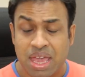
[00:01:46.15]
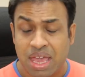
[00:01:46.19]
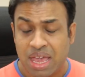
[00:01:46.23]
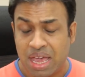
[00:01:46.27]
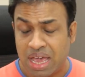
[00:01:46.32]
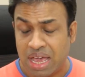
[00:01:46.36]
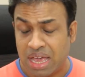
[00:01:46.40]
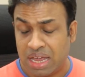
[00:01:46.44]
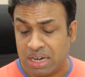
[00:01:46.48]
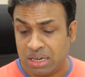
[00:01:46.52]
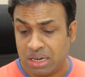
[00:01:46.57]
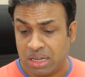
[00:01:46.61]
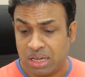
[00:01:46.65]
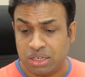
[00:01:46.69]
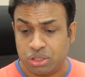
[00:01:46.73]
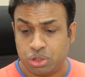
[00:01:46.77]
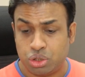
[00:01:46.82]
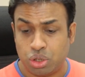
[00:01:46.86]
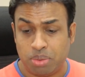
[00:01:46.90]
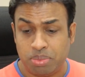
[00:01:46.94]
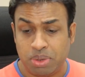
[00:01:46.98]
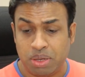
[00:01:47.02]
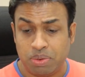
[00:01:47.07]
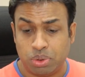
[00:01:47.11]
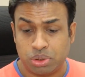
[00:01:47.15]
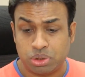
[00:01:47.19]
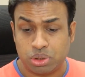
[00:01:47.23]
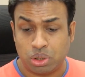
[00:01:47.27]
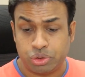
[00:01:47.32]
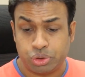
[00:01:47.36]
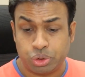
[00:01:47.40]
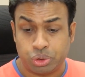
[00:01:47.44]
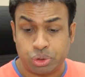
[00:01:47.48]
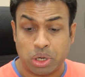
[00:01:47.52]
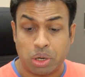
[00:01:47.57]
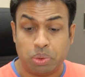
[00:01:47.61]
And Xiaomi was
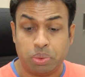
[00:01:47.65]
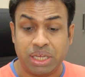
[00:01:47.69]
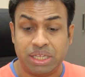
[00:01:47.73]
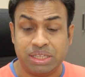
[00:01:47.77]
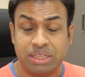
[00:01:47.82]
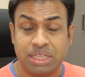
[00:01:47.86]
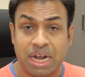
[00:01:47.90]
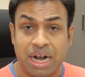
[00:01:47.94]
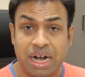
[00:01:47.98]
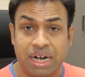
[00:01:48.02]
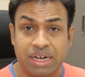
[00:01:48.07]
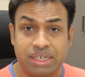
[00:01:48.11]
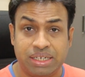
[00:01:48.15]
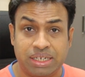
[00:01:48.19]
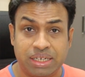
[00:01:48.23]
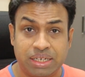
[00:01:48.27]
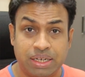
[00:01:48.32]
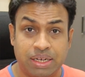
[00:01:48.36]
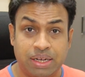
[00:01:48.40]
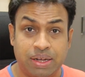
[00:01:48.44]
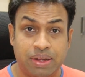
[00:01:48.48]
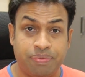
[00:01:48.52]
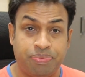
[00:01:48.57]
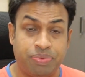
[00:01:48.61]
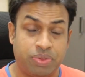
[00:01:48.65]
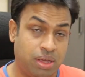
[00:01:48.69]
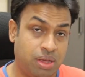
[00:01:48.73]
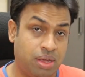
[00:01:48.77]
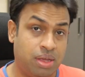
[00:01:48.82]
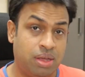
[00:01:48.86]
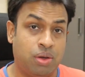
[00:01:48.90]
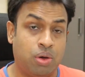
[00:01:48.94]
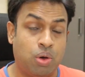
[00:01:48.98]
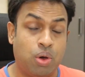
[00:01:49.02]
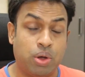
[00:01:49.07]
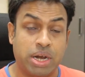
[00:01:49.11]
also touting that
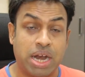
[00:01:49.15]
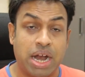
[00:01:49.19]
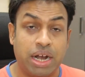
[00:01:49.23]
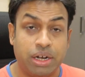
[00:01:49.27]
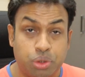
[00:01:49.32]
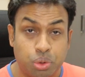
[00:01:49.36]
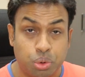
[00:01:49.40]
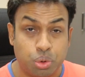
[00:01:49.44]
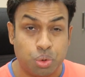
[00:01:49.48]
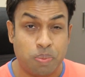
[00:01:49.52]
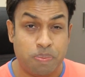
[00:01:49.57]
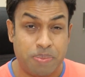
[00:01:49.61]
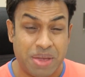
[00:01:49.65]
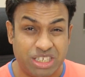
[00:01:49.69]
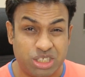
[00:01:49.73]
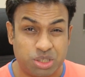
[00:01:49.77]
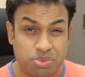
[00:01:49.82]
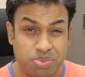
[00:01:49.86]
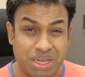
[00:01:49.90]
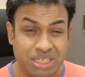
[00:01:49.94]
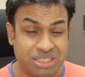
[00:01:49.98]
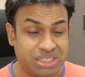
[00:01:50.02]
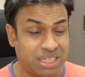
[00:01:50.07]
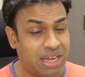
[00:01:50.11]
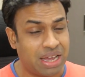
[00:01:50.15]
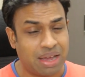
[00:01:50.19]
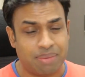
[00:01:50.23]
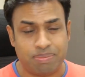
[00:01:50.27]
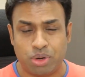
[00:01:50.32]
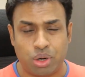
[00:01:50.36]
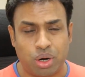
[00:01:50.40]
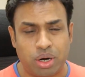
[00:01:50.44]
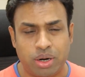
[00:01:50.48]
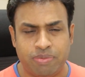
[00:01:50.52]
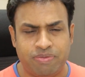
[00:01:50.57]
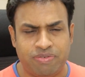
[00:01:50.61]
on Antutu benchmarks. I
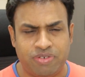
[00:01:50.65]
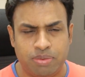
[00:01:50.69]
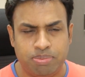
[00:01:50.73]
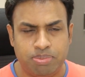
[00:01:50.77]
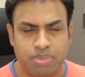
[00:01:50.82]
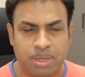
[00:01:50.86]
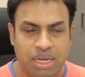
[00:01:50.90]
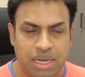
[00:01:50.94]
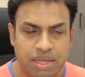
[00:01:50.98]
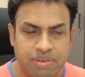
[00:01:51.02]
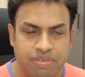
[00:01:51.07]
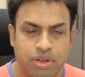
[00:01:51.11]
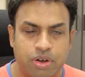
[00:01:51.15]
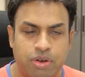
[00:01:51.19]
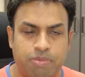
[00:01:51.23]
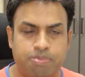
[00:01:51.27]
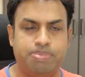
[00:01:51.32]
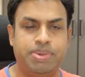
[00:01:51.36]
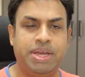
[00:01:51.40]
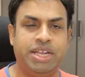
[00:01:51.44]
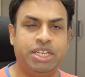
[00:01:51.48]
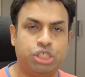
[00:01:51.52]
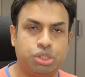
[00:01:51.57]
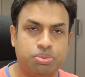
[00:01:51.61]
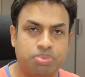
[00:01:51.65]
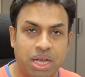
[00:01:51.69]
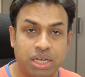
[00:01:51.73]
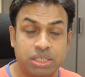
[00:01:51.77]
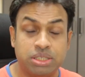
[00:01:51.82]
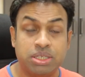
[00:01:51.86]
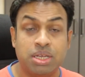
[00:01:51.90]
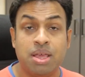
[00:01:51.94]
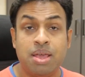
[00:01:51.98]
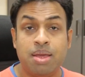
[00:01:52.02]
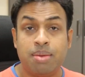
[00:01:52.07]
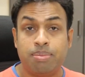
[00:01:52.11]
am not a firm believer of
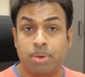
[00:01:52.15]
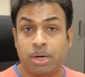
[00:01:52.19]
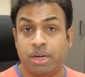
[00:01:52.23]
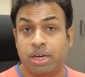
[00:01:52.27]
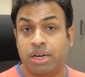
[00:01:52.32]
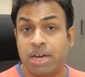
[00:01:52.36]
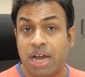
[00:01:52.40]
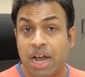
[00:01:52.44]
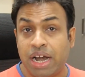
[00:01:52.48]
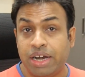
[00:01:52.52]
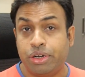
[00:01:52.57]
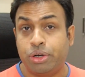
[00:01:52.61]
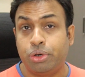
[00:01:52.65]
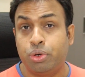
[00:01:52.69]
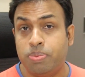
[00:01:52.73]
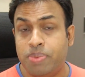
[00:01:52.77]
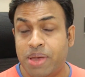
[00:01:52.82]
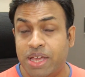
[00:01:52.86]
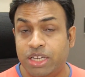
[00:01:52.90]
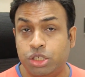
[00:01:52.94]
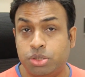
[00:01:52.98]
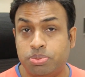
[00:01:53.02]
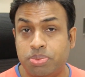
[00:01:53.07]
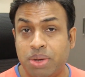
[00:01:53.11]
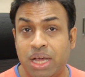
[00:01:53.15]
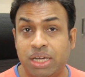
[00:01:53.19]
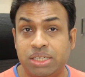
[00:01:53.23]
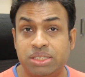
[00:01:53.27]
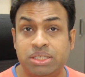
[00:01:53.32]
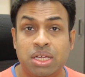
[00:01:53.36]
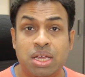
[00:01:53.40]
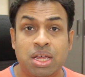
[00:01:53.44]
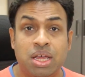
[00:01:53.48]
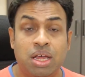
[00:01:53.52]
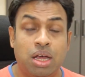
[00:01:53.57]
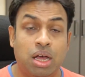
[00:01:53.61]
benchmarks, but in Antutu benchmarks,
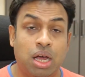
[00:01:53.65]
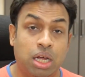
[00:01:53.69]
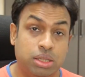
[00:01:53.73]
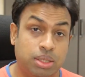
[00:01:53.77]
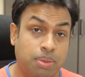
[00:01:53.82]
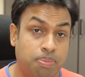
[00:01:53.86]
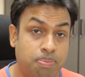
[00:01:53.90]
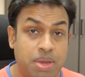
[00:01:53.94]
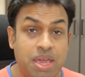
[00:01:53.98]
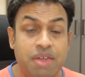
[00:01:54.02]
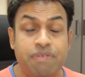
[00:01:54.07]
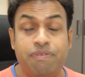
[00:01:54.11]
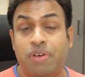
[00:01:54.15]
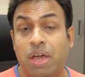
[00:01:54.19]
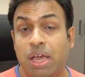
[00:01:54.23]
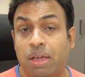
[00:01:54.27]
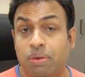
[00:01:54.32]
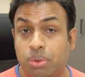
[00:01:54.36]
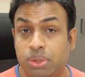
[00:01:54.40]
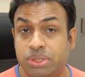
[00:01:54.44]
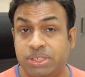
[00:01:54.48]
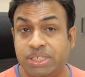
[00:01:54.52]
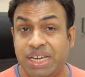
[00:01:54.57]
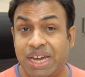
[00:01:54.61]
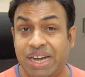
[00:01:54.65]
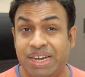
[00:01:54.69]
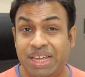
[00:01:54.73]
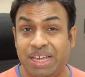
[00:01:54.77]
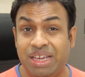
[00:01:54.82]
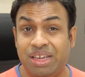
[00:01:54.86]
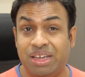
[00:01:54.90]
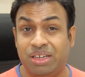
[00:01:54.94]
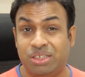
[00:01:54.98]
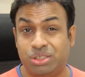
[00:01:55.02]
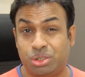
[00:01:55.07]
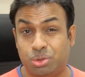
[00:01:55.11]
the Mi 5 was
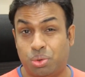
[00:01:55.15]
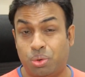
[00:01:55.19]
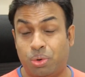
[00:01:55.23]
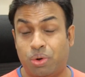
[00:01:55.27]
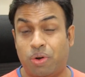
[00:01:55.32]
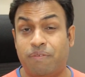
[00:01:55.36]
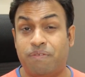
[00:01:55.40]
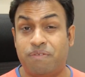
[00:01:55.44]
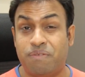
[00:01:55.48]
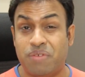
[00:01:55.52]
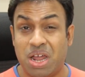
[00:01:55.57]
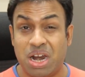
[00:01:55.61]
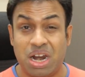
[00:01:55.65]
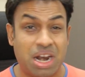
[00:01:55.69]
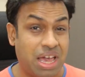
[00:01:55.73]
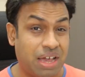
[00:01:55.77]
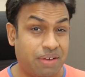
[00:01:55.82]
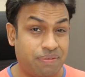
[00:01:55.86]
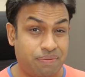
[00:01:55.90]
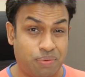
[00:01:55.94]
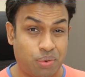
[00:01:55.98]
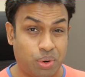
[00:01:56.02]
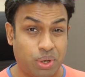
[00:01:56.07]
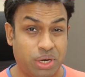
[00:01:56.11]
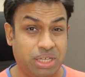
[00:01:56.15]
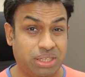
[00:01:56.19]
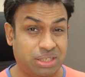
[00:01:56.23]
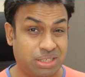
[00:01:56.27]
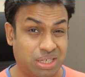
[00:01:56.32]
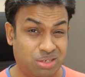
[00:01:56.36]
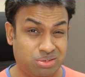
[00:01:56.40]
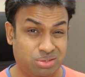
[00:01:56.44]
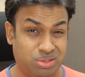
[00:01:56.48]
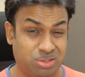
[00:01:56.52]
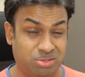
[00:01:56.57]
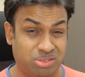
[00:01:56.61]
getting a score of
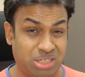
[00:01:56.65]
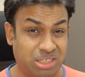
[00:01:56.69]
140,000.